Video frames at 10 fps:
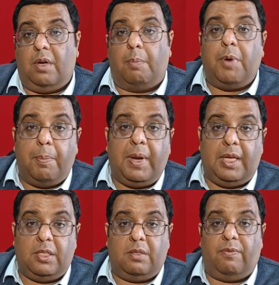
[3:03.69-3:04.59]
number
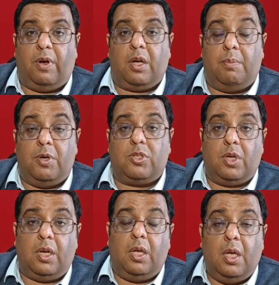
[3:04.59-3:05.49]
plates for
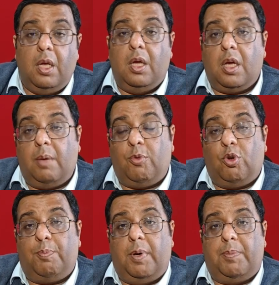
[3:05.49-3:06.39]
commercial
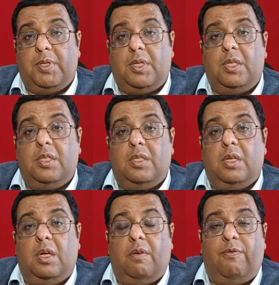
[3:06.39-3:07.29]
commute purposes,